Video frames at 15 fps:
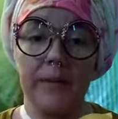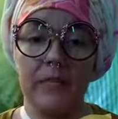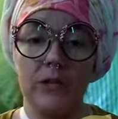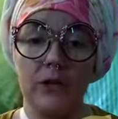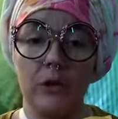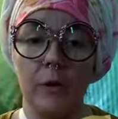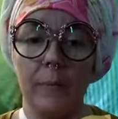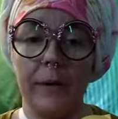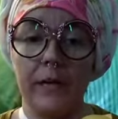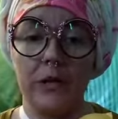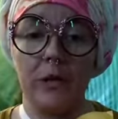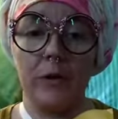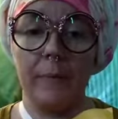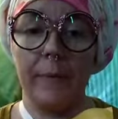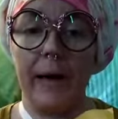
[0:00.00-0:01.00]
It doesn't show the
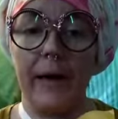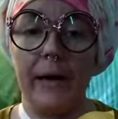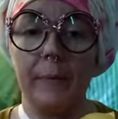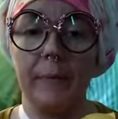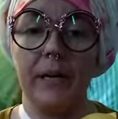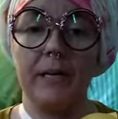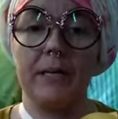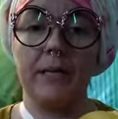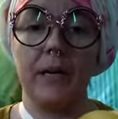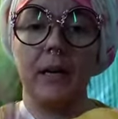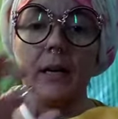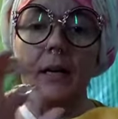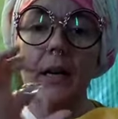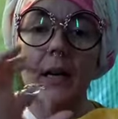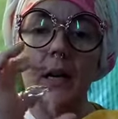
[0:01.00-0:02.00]
picture on the packet, but it's
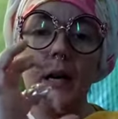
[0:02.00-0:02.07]
a